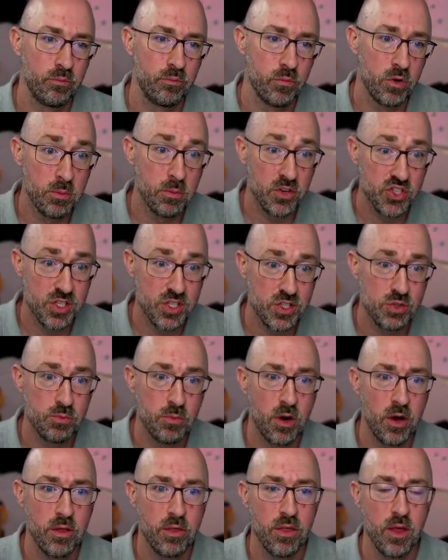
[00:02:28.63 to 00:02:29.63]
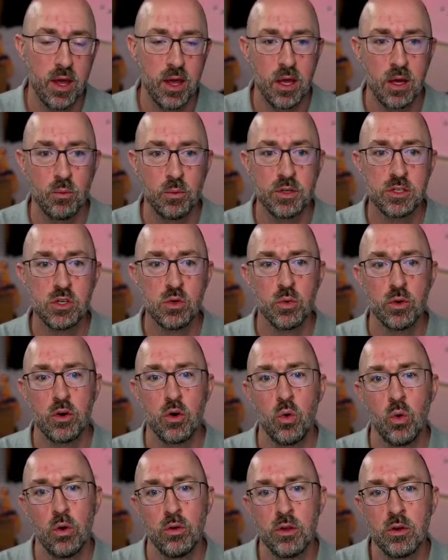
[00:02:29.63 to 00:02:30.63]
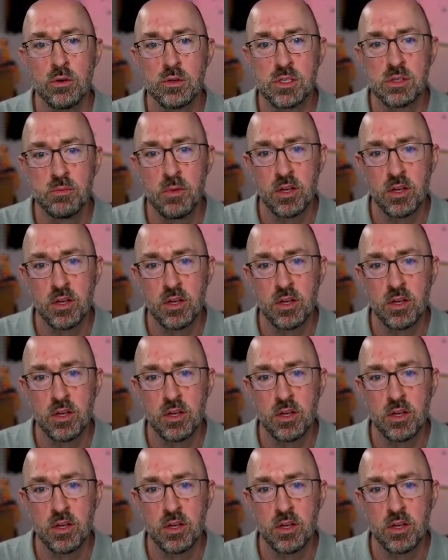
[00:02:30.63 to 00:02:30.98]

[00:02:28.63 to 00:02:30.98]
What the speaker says: pretty much each month, and we do record those